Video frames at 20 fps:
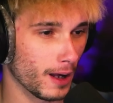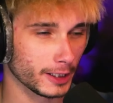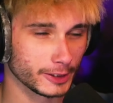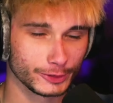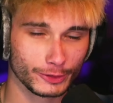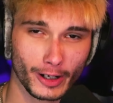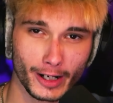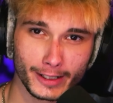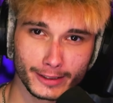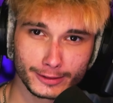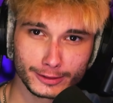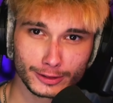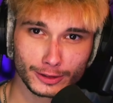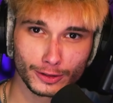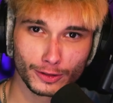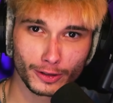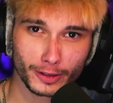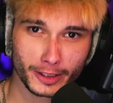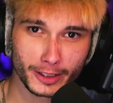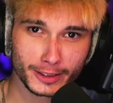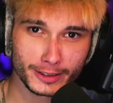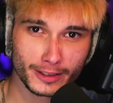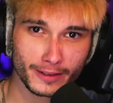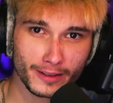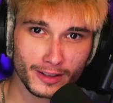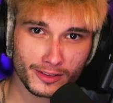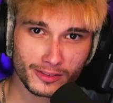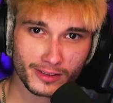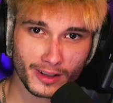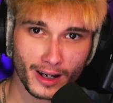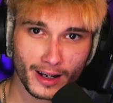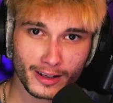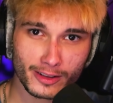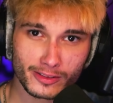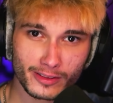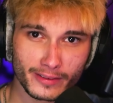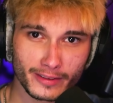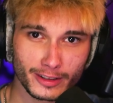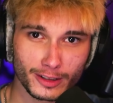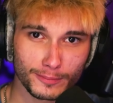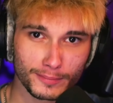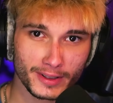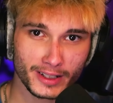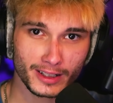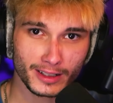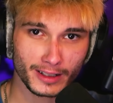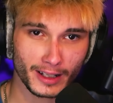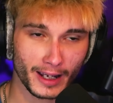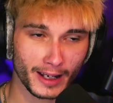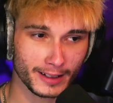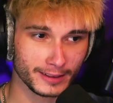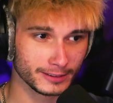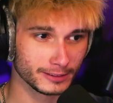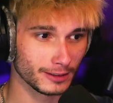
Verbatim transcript: tried to look into these guys a little bit, and